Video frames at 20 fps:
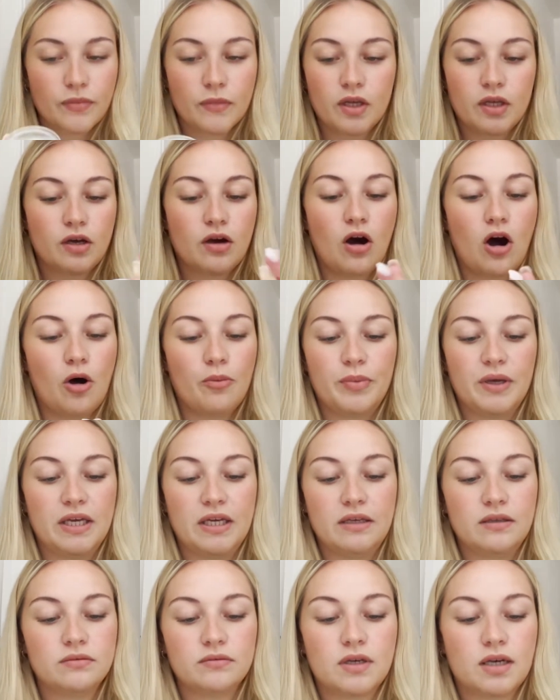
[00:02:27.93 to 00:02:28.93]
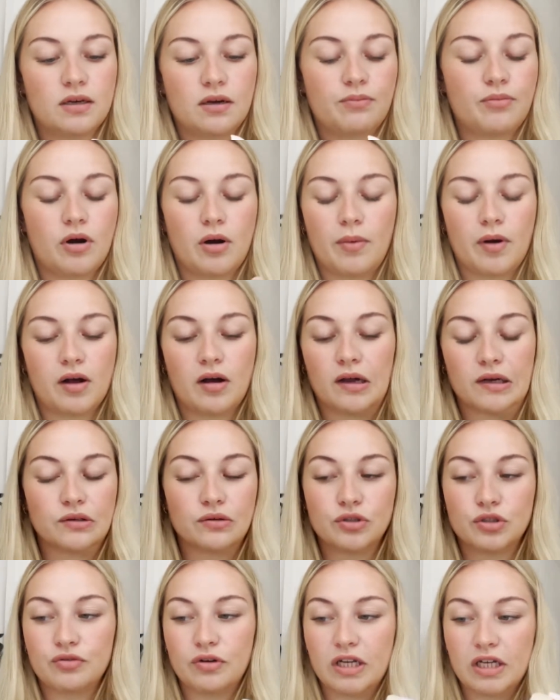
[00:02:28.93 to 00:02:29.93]
You can't beat Primark
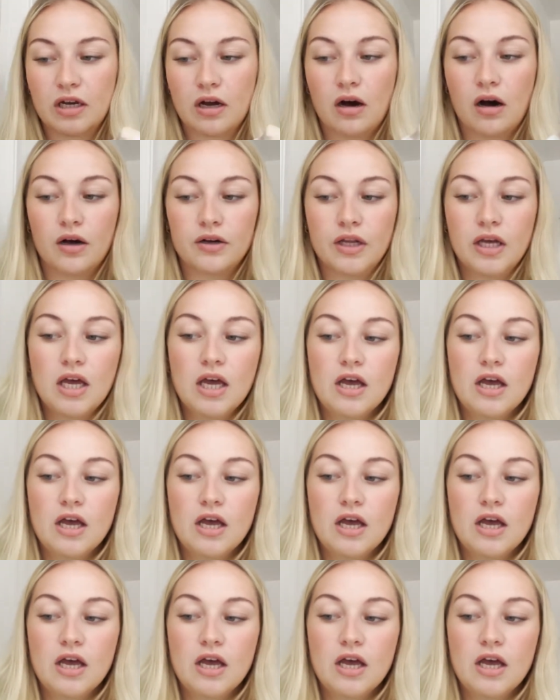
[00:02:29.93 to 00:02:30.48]
candles, really can't.